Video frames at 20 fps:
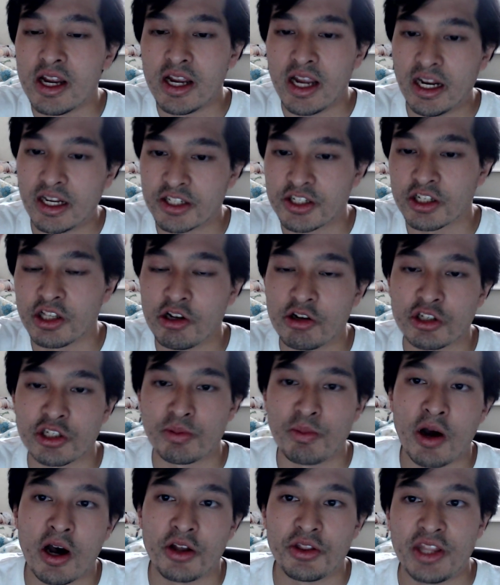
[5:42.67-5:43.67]
And it's a little
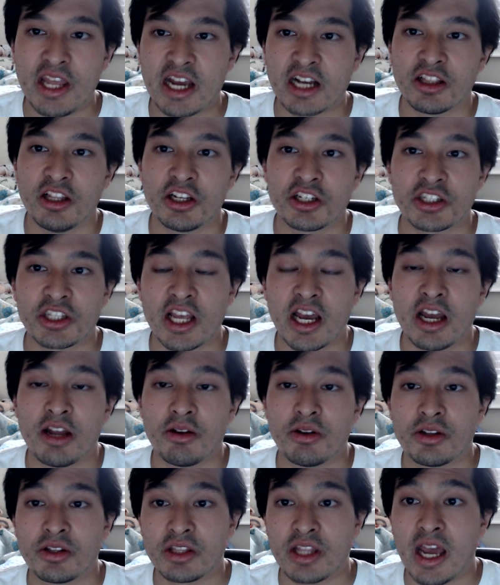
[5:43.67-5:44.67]
small necklace
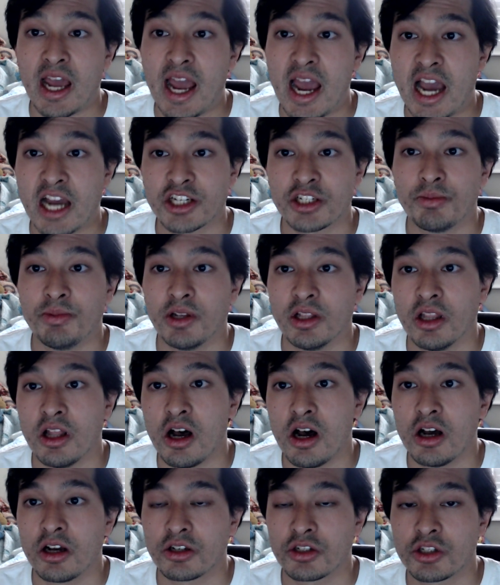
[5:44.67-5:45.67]
that actually
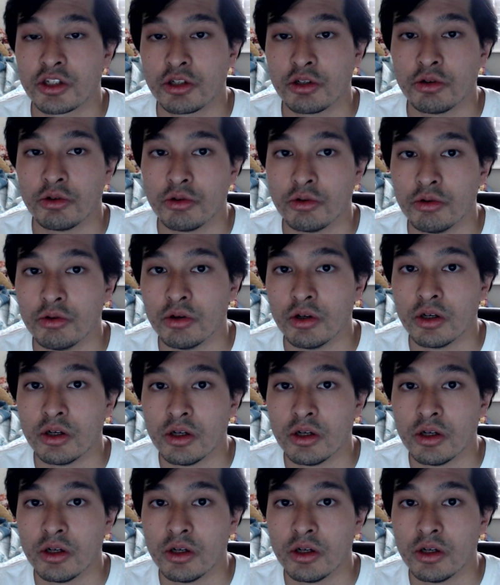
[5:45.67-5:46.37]
belongs to